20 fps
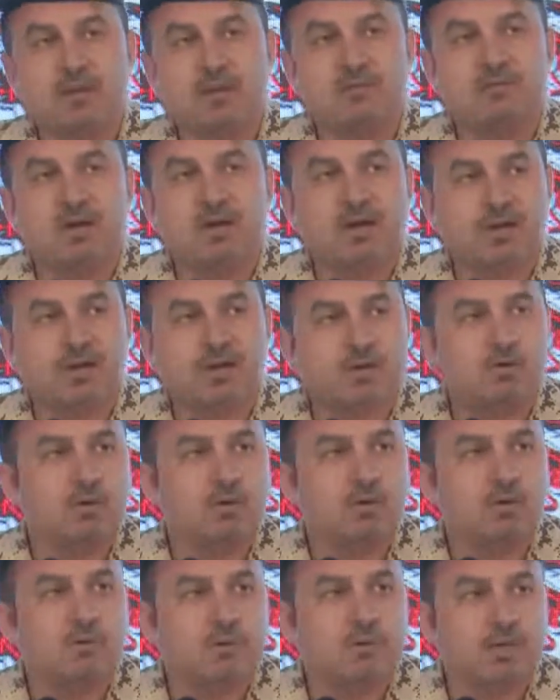of
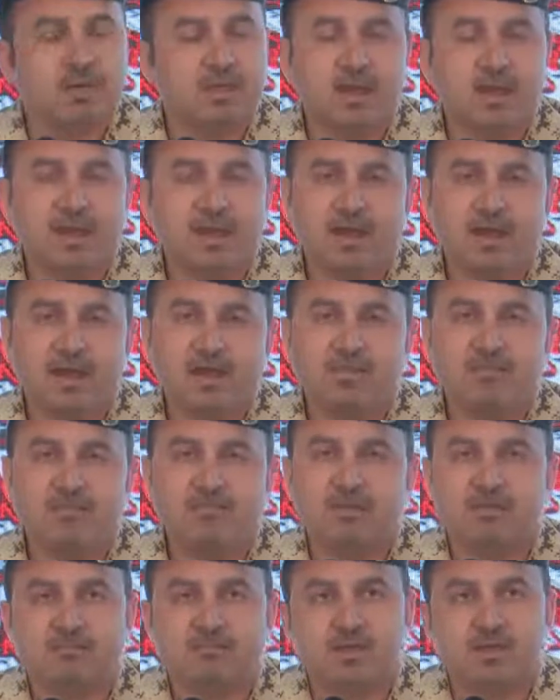convincing people,
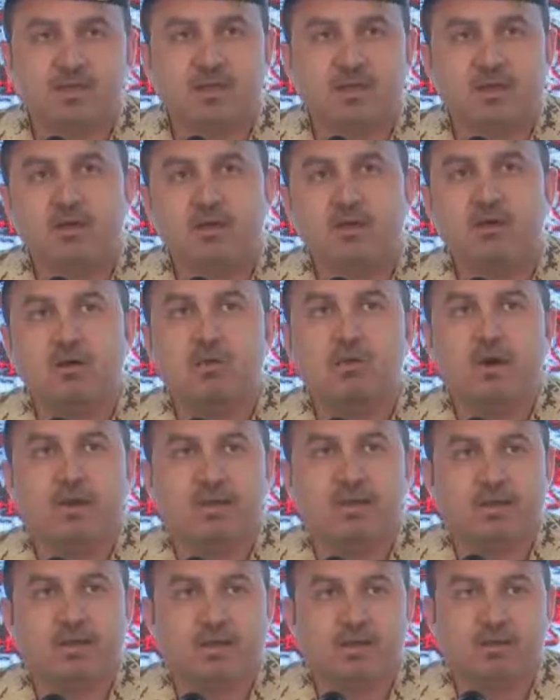
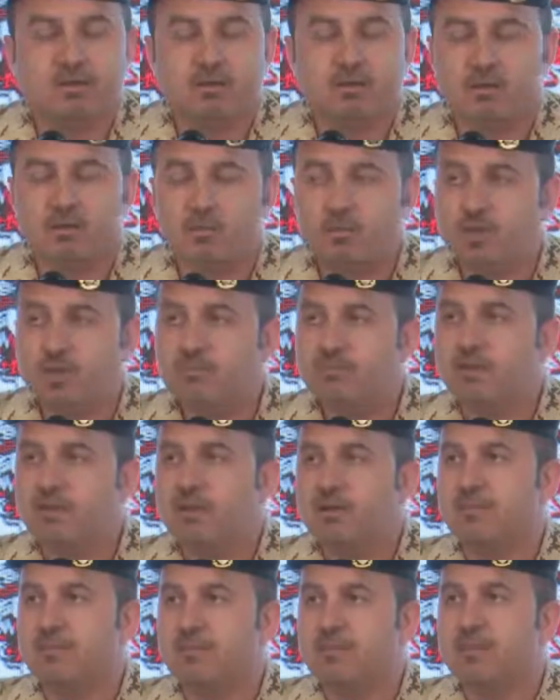and people
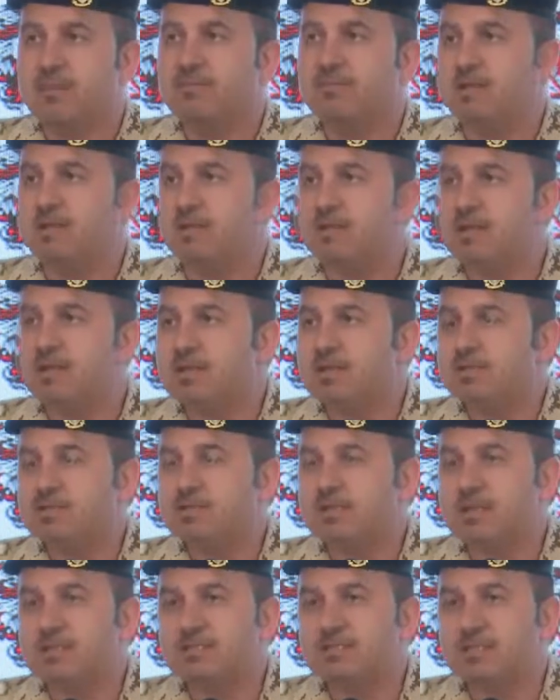have proven to